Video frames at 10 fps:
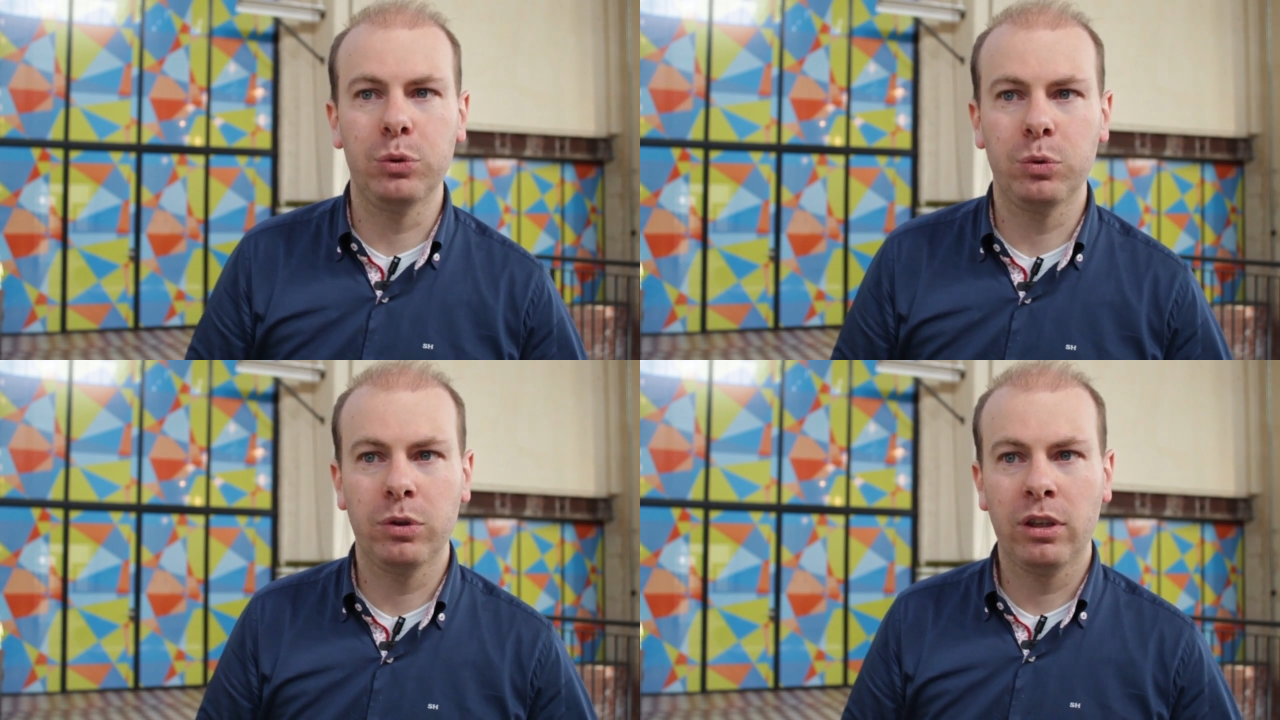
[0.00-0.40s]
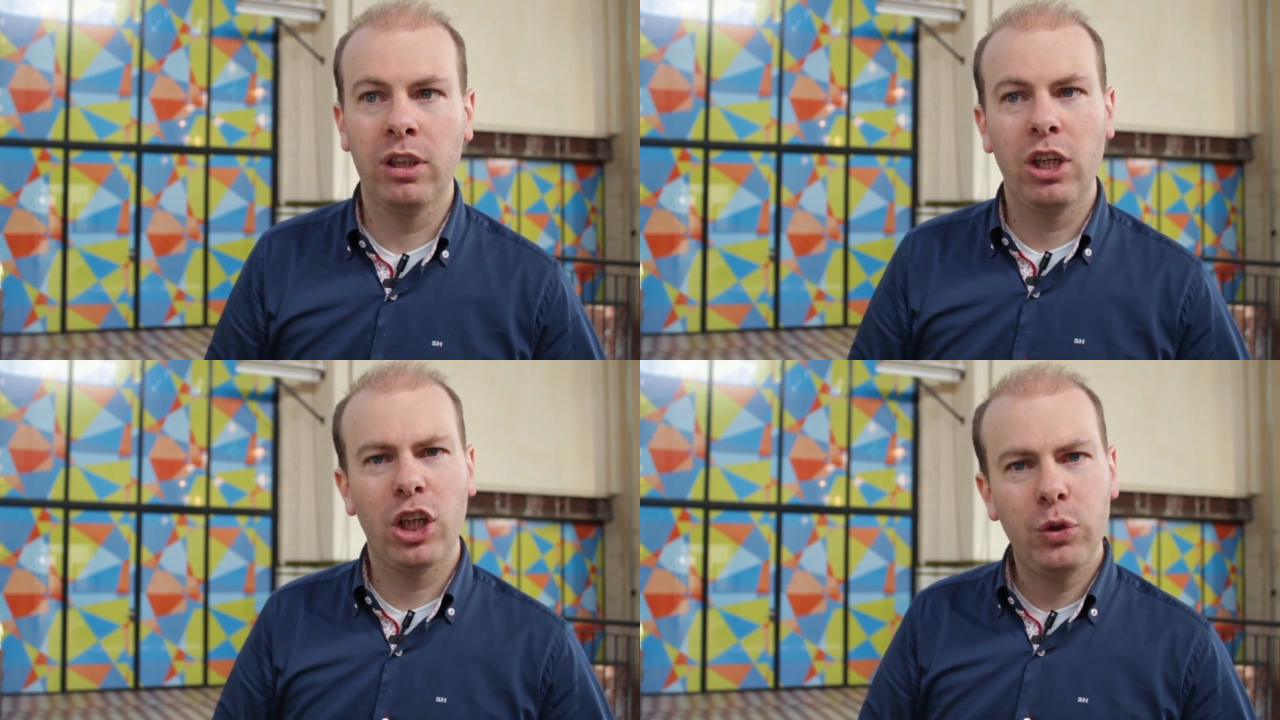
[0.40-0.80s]
too,
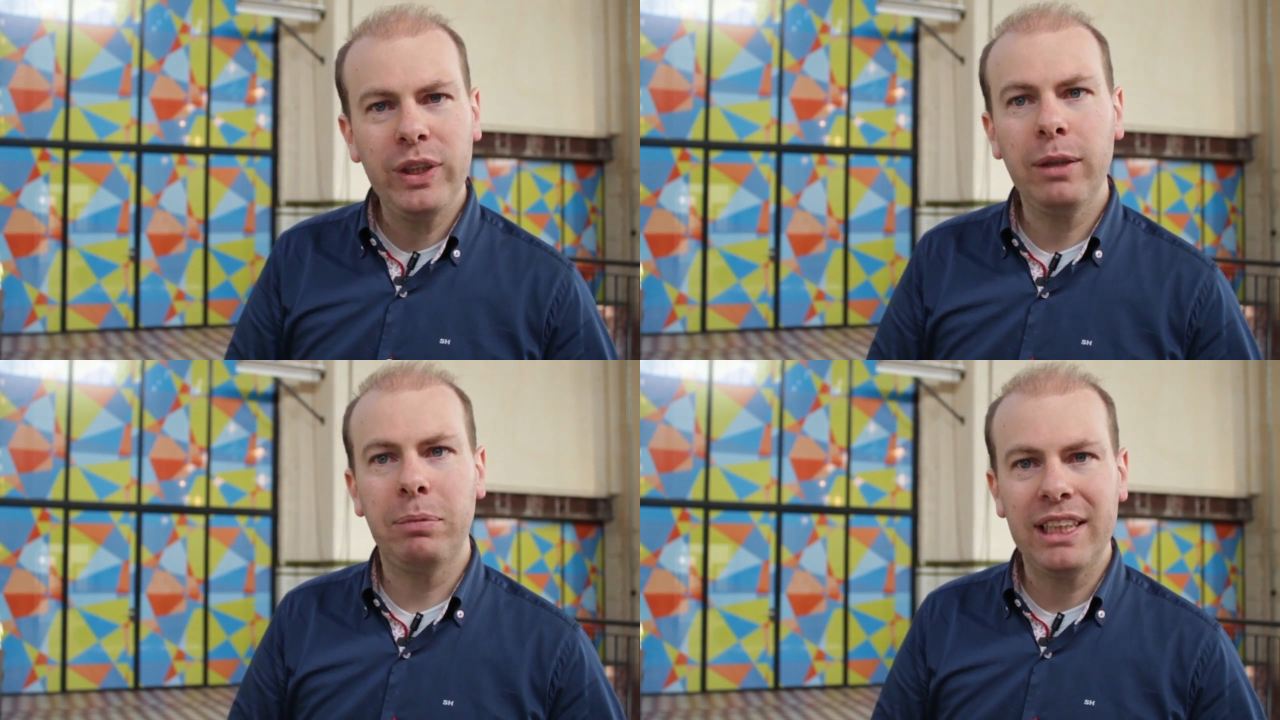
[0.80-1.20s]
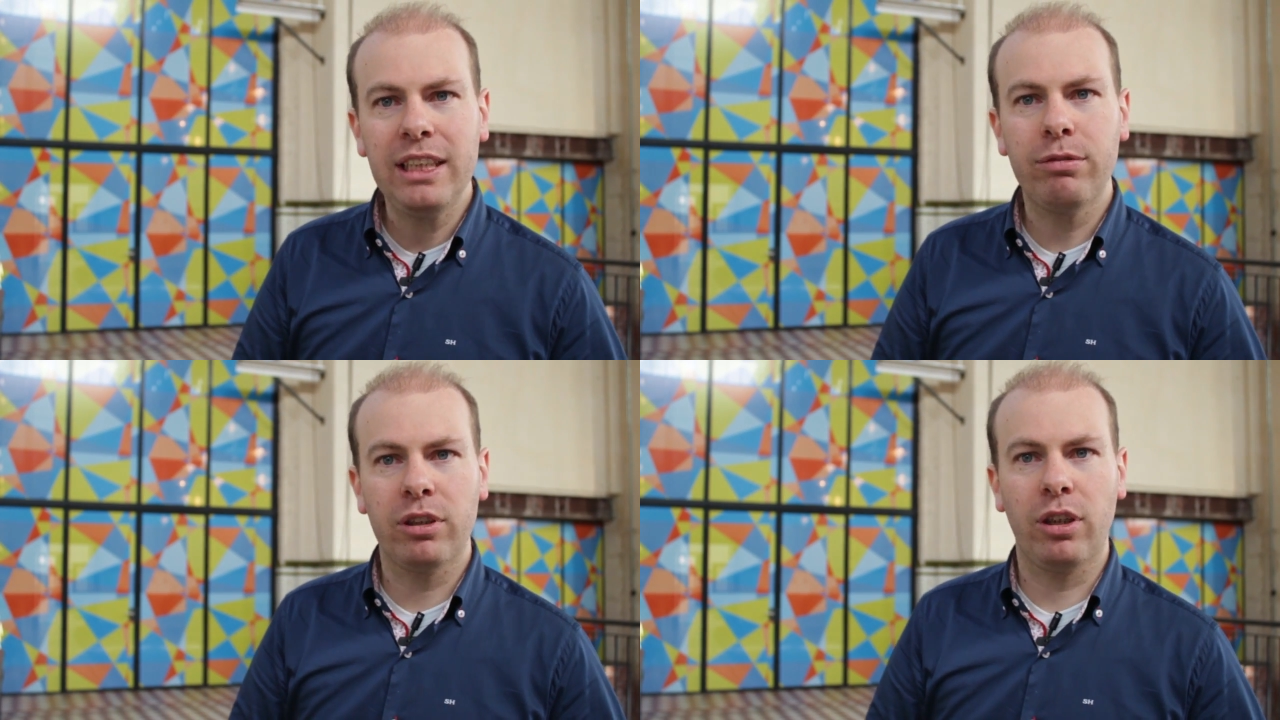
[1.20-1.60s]
a real
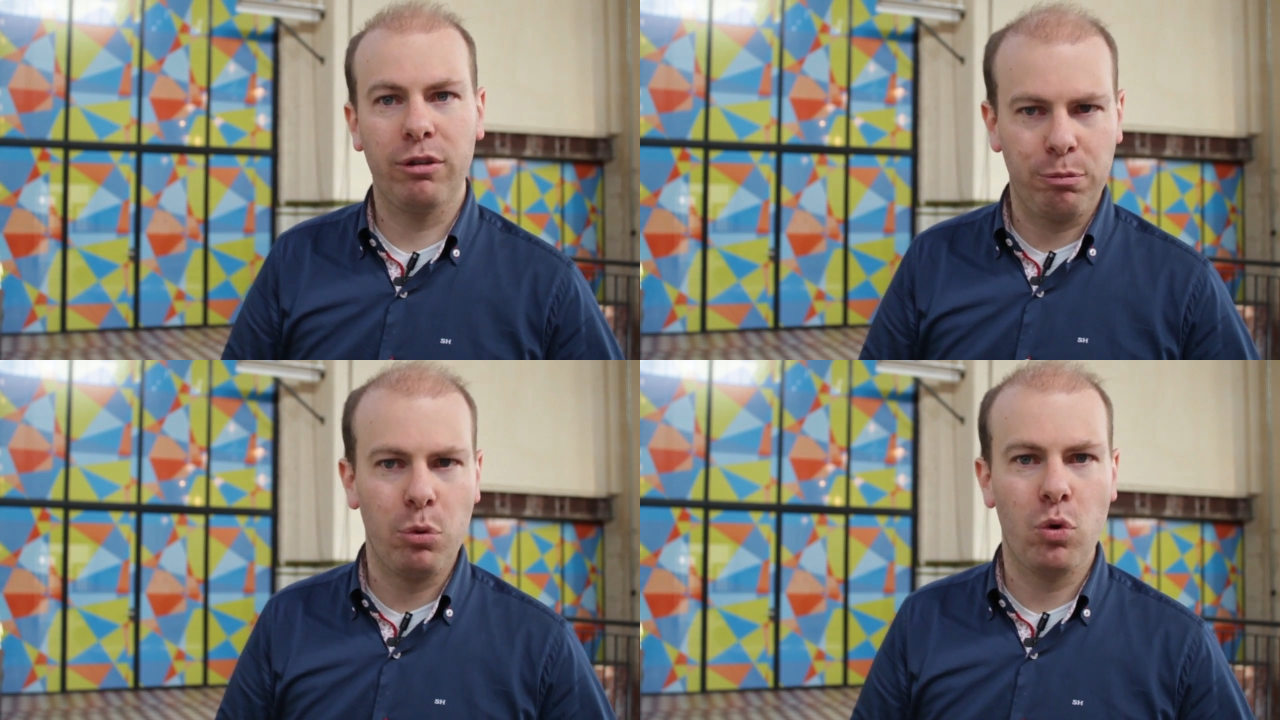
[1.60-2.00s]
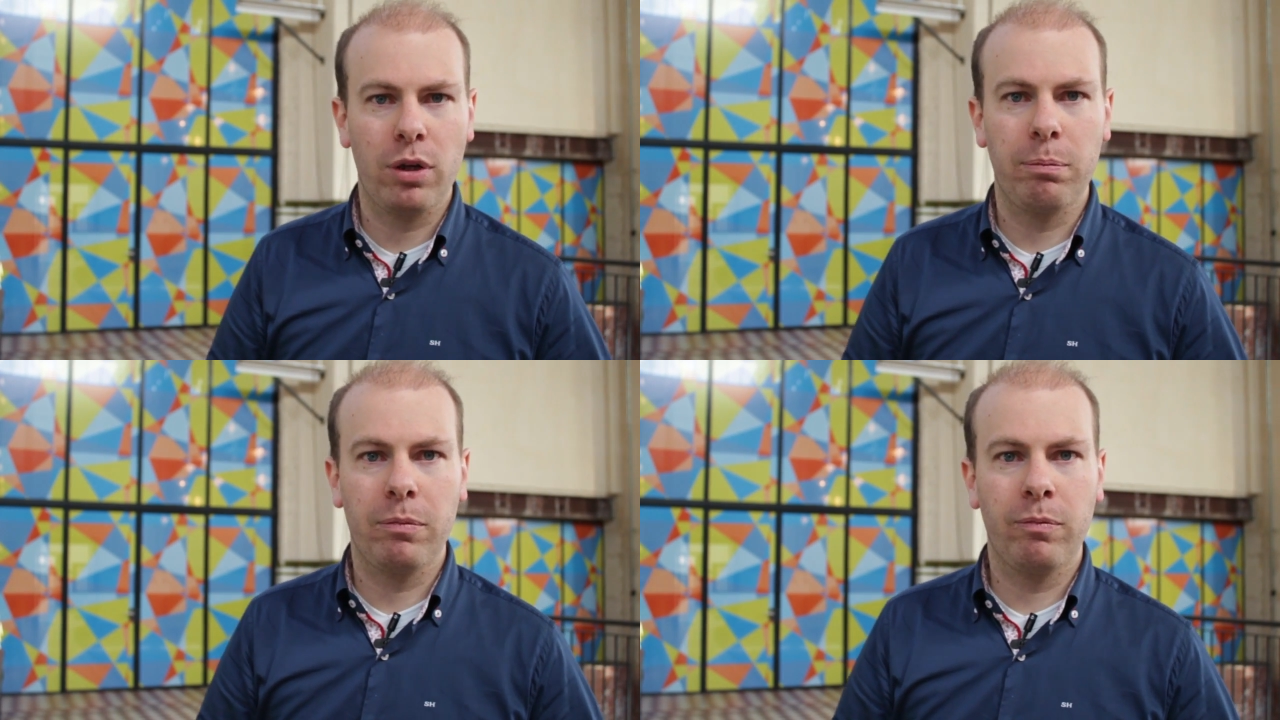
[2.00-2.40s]
believer of
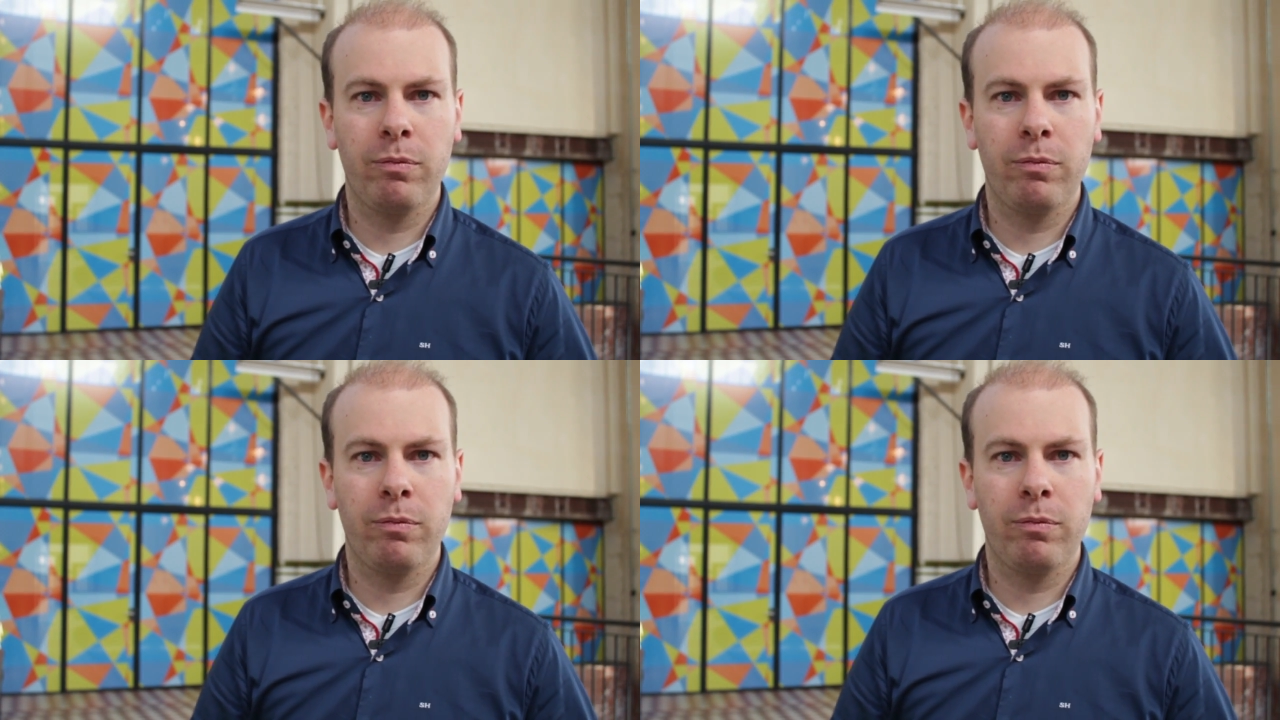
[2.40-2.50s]
Mookum.